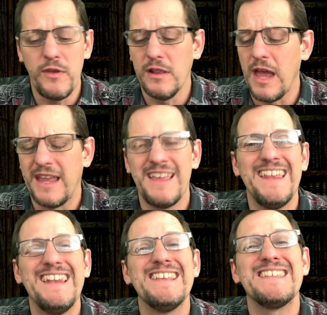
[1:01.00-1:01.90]
like
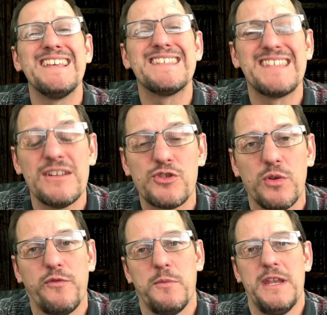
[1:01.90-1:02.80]
it is essential
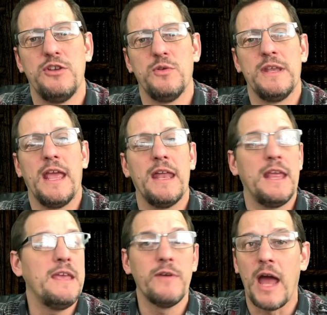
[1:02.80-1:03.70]
for me to do it. And
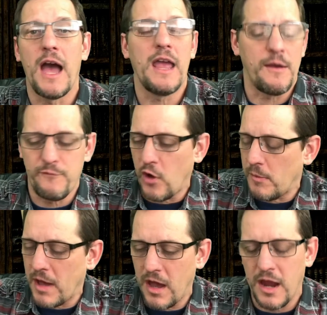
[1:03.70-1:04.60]
even I fall
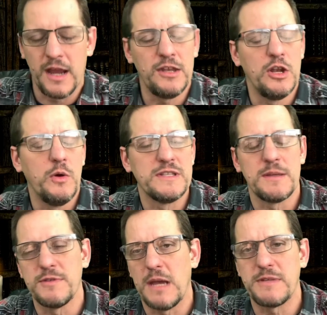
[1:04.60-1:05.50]
behind, and
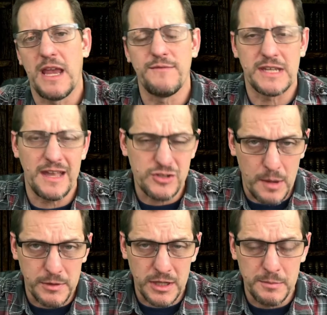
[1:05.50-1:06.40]
sometimes I have to catch up
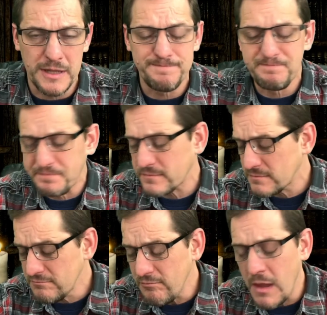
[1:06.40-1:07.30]
a little bit.
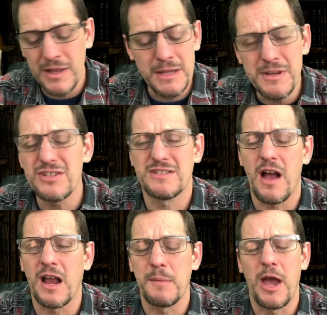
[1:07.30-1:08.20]
But let me just
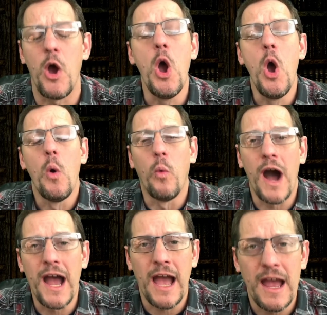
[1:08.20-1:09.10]
talk about
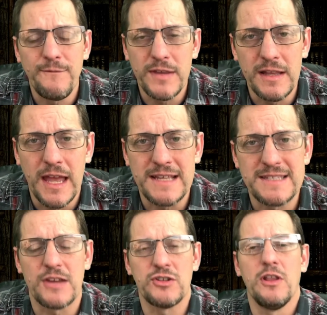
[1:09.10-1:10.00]
why I feel like
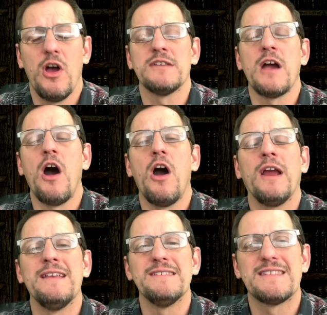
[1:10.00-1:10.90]
session logs are
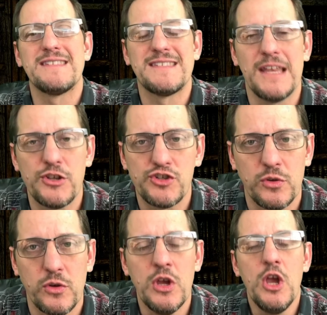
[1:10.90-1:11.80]

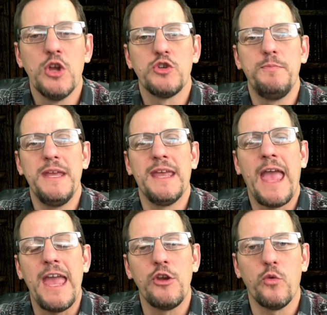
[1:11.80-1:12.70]
essential to being
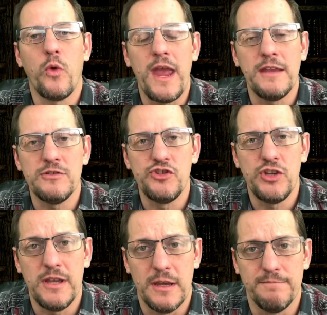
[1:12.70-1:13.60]
a great
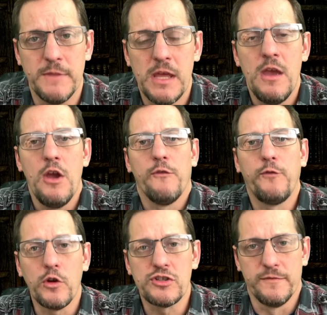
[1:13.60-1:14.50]
GM.
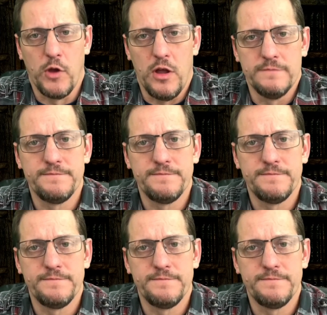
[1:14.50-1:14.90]
First of all,